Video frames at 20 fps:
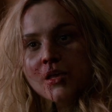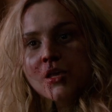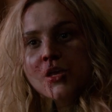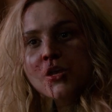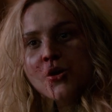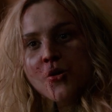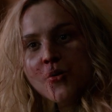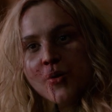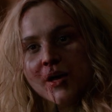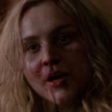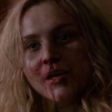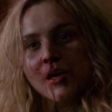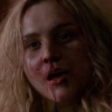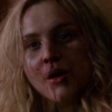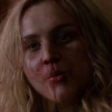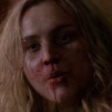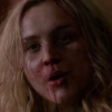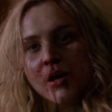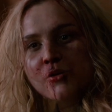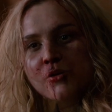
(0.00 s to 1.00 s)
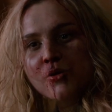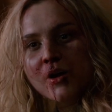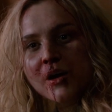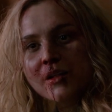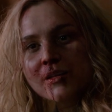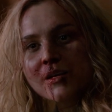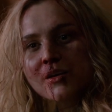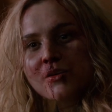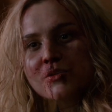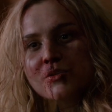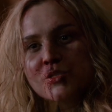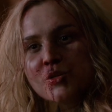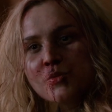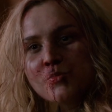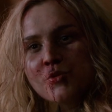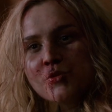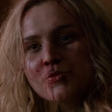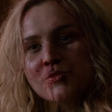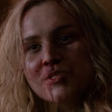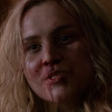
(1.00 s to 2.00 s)
You know, I get why Crowley calls you
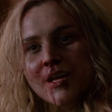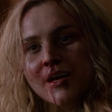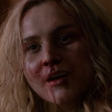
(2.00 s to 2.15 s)
Moose